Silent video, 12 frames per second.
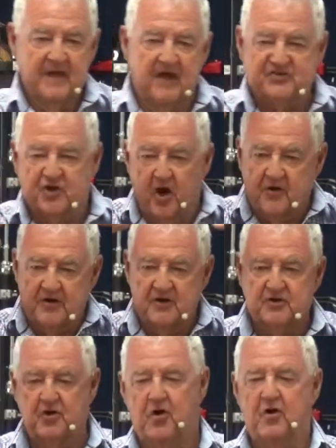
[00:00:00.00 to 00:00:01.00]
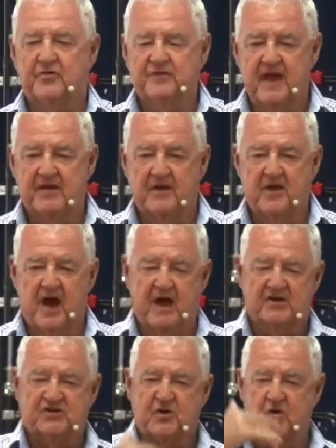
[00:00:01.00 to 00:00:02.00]
I was talking to Gordon the other night. I
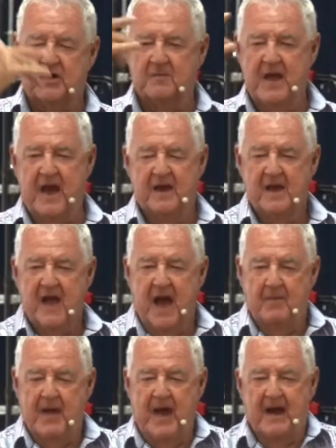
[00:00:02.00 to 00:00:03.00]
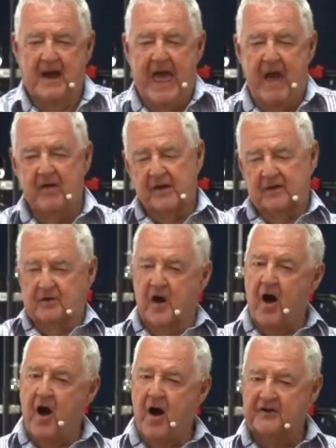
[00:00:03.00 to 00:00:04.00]
was talking about allowing
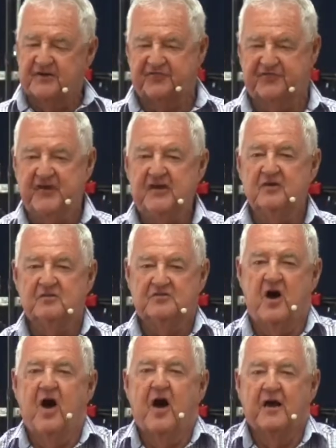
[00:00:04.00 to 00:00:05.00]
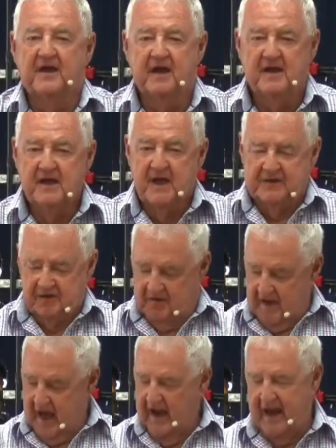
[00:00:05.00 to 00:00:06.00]
God to feel God and
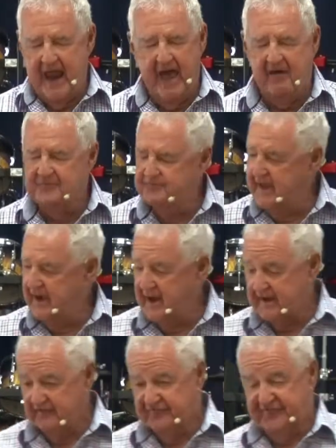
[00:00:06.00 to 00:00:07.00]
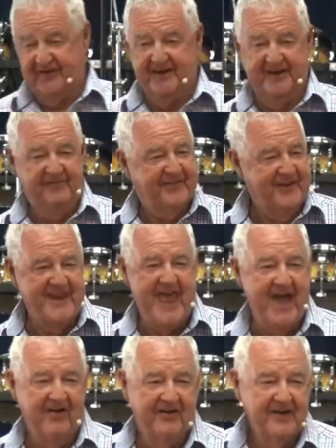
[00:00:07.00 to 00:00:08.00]
I can feel it even now.